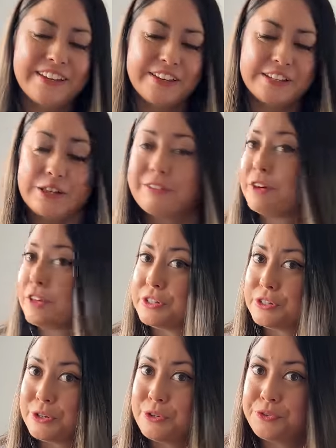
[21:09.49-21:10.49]
So I've got
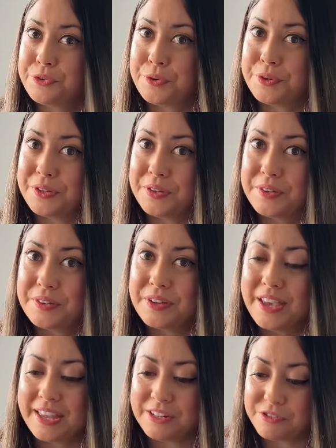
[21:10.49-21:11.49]
two for you,
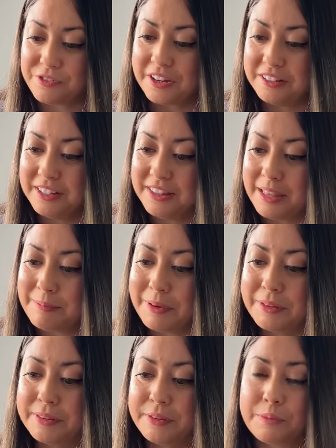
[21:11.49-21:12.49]
and frankly, they
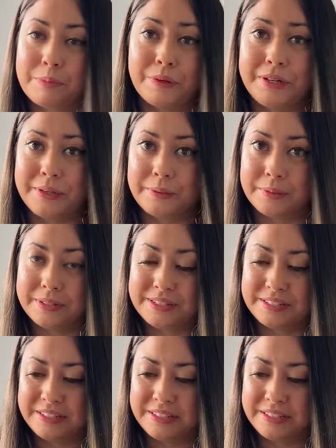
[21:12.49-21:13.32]
both look pretty good.